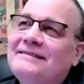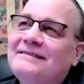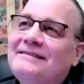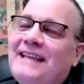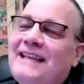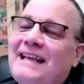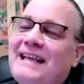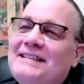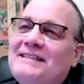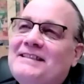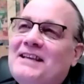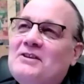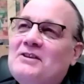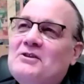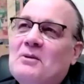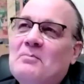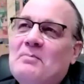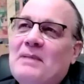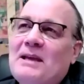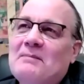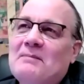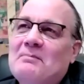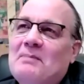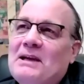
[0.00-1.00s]
that's such a
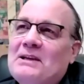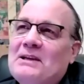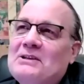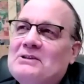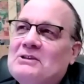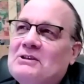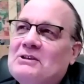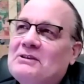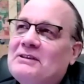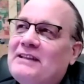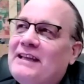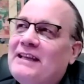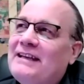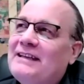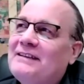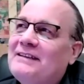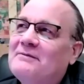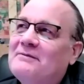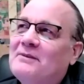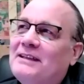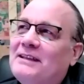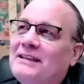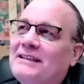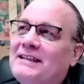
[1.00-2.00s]
big picture that
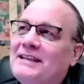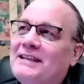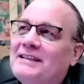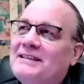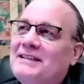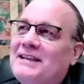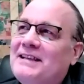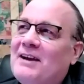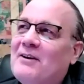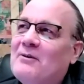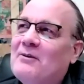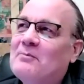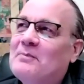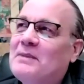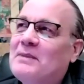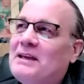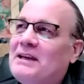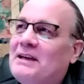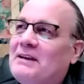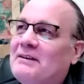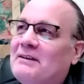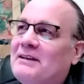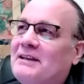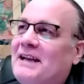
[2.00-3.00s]
it really doesn't help the
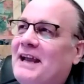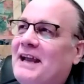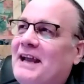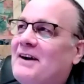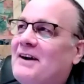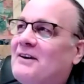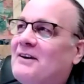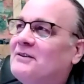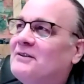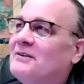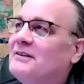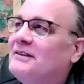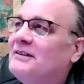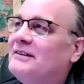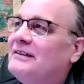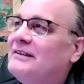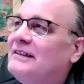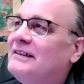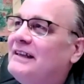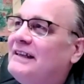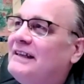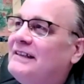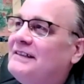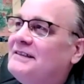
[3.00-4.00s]
here and now.
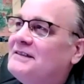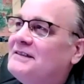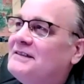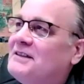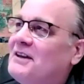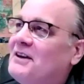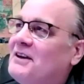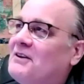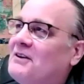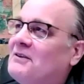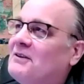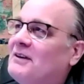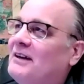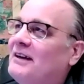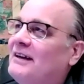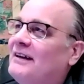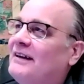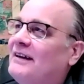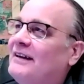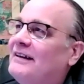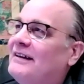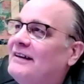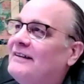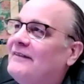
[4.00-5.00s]
And so
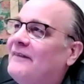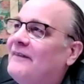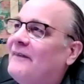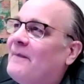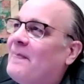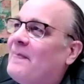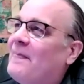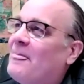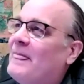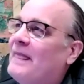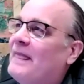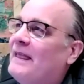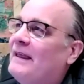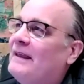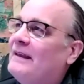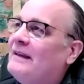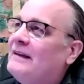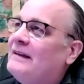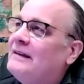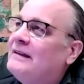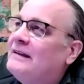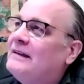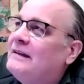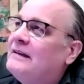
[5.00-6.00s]

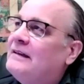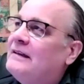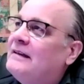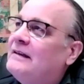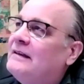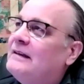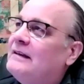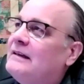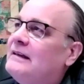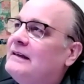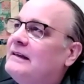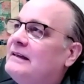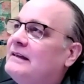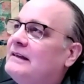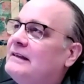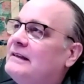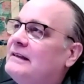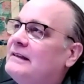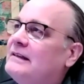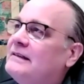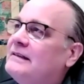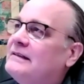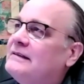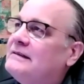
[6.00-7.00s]
uh,
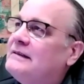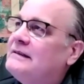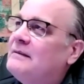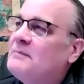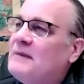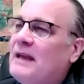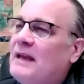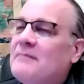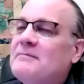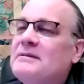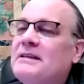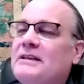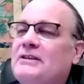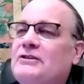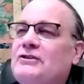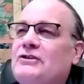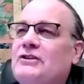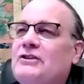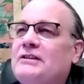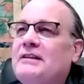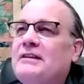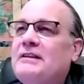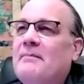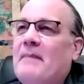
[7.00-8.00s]
uh, sometimes it's
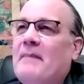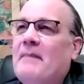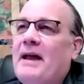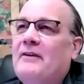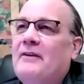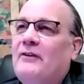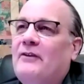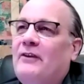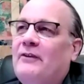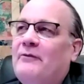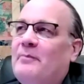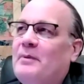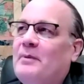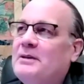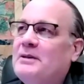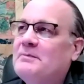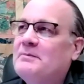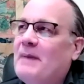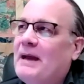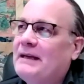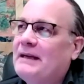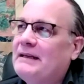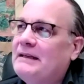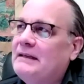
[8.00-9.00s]
just a matter of
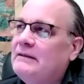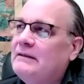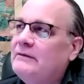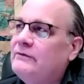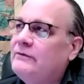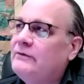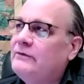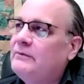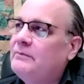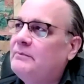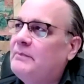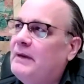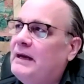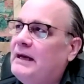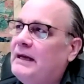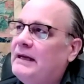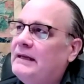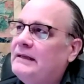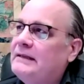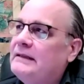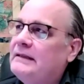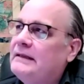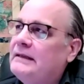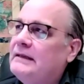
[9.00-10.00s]
perspective,
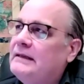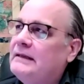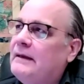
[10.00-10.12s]
but